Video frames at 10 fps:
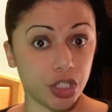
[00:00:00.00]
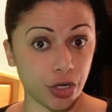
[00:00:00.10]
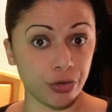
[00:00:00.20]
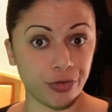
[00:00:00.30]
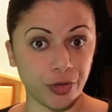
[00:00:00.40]

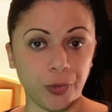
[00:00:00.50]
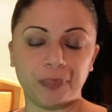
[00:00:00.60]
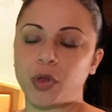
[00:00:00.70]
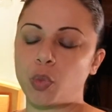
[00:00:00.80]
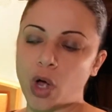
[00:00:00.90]
tofu,
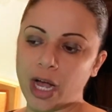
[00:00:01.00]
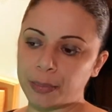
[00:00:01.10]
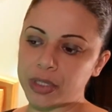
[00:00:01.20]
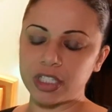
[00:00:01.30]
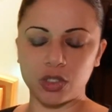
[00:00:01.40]
and what
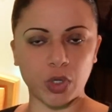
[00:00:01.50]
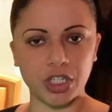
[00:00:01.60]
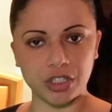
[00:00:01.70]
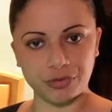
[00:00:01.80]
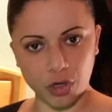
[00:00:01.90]
happens is when you
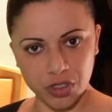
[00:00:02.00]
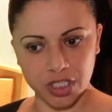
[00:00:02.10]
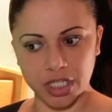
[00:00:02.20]
defrost